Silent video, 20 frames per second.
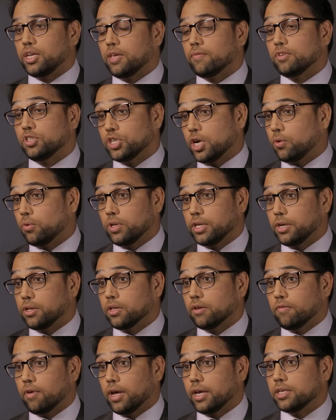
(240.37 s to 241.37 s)
giving general
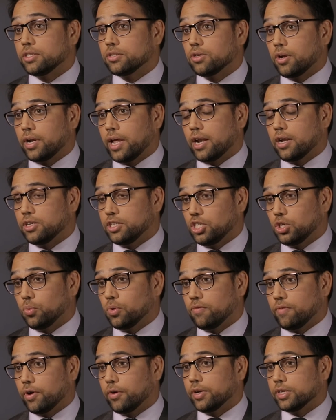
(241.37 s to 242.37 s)
legal advice on how to deal
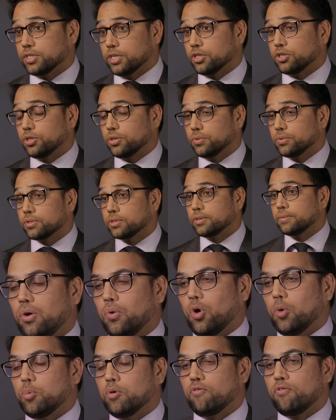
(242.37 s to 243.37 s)
with various issues.
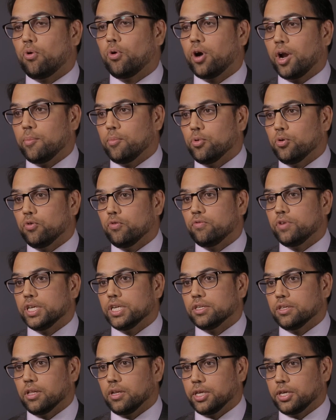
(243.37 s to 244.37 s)
Well, before I moved
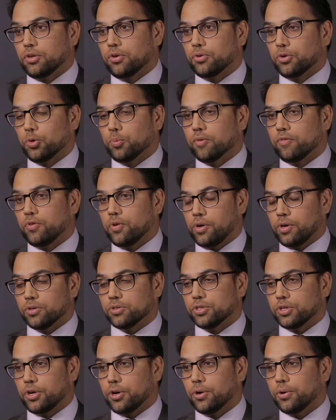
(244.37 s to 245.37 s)
into the legal group a few
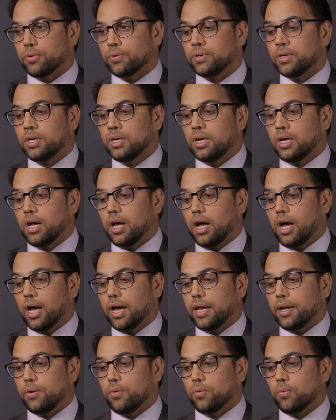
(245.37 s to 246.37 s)
years ago,
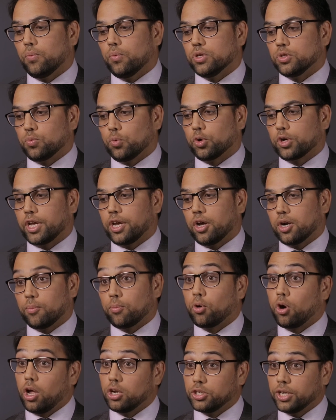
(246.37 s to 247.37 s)
I was working on a
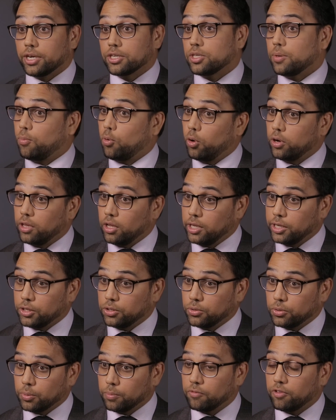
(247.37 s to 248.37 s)
project supporting the
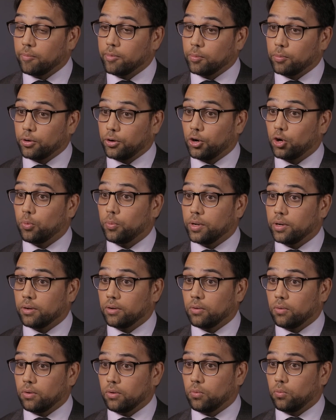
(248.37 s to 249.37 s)
legal group from the
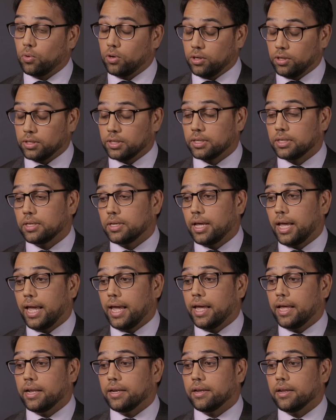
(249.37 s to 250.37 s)
procurement world.
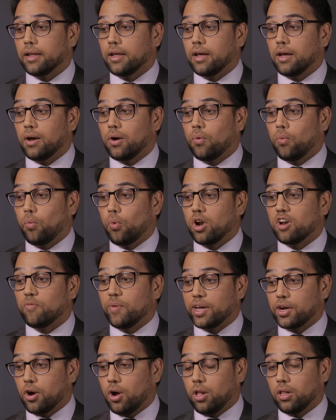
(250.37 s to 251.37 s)
And one of
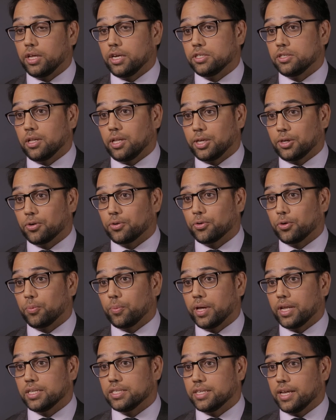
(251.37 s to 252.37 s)
my colleagues in the legal
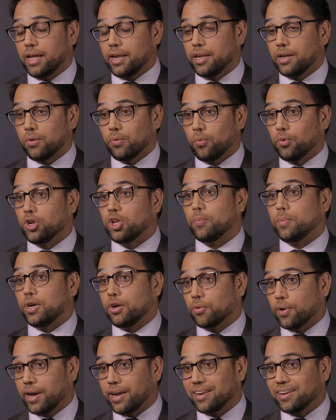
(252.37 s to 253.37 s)
group had said, "Wouldn't it be
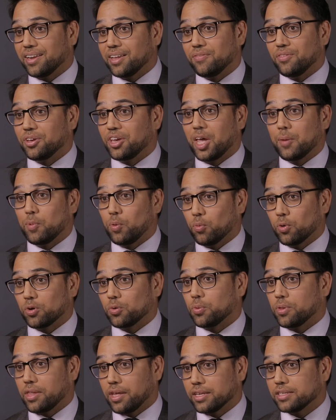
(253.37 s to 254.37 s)
great if you came and
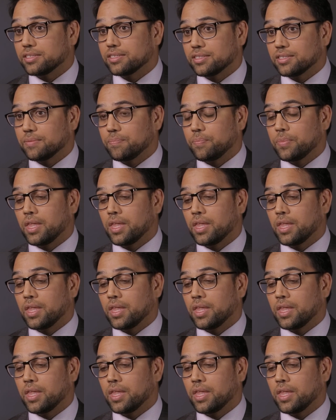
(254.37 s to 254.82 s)
worked with us?"